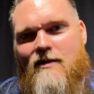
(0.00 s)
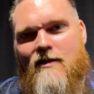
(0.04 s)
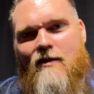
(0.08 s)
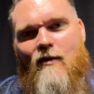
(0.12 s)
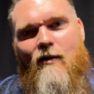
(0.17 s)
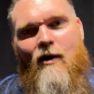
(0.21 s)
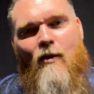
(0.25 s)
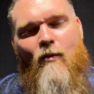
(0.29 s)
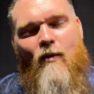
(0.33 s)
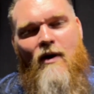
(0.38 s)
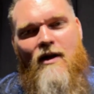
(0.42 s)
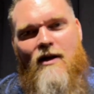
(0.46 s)
You know,
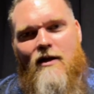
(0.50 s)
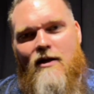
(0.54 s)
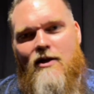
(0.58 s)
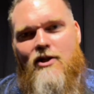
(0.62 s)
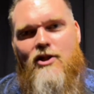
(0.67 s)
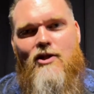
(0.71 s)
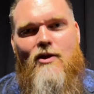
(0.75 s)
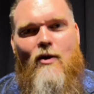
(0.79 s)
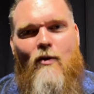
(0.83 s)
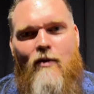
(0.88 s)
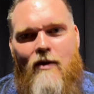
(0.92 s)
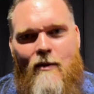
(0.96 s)
I wanted to
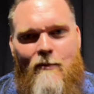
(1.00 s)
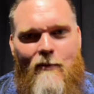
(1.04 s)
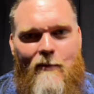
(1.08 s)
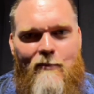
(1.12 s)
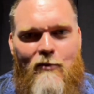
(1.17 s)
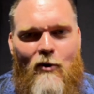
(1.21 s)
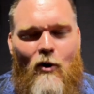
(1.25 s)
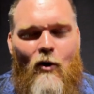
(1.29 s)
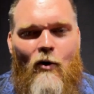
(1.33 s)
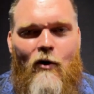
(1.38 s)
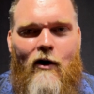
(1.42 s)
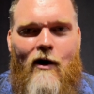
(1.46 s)
show them a
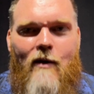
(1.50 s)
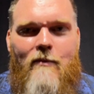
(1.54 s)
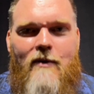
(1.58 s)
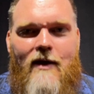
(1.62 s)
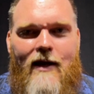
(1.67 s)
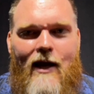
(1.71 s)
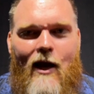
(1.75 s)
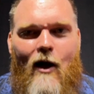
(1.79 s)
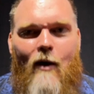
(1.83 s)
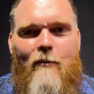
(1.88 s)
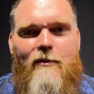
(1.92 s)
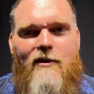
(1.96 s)
program that
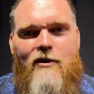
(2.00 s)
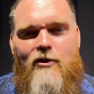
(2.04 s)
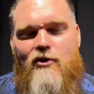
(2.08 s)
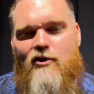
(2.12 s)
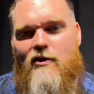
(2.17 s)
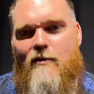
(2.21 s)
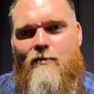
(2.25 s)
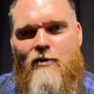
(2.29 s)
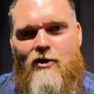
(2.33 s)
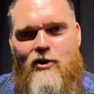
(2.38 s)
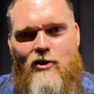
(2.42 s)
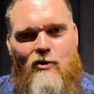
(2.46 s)
helped
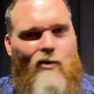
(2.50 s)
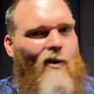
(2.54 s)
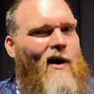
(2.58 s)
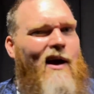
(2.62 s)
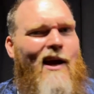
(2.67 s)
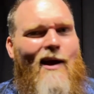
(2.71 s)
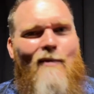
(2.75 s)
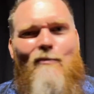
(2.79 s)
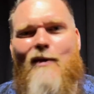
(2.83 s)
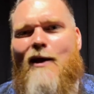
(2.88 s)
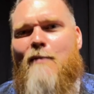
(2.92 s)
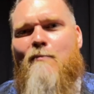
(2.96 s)
contribute to who I
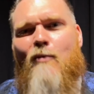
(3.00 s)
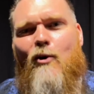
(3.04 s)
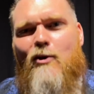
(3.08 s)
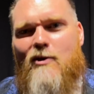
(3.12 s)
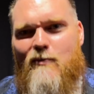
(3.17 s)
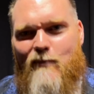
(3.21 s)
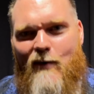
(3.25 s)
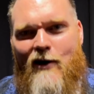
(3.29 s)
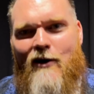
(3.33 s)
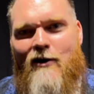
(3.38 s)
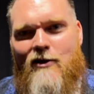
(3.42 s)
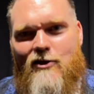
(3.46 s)
am, like
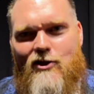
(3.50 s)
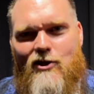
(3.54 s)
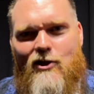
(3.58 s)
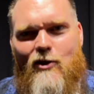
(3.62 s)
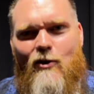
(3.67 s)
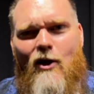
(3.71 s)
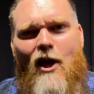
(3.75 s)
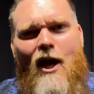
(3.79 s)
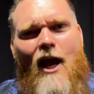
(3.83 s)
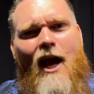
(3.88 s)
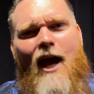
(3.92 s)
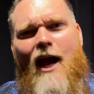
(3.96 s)
most parents do.
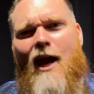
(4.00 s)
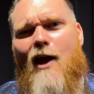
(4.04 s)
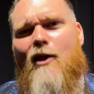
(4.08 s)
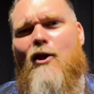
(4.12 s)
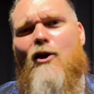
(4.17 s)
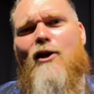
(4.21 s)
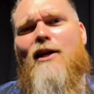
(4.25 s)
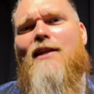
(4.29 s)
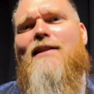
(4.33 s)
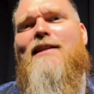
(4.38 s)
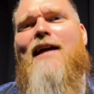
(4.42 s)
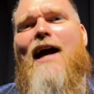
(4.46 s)
Hey,
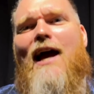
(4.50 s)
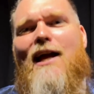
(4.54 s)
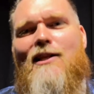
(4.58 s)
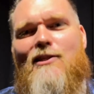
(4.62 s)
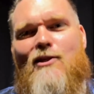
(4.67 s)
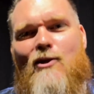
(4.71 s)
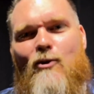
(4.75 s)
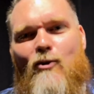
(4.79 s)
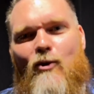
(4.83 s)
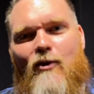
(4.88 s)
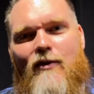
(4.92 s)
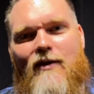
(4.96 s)
look at dad's
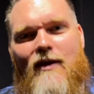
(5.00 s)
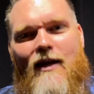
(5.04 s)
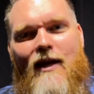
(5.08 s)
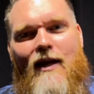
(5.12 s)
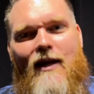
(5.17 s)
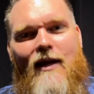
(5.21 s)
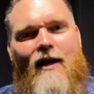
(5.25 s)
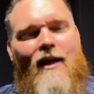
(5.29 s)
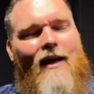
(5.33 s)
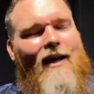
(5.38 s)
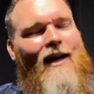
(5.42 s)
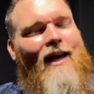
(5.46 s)
cool thing.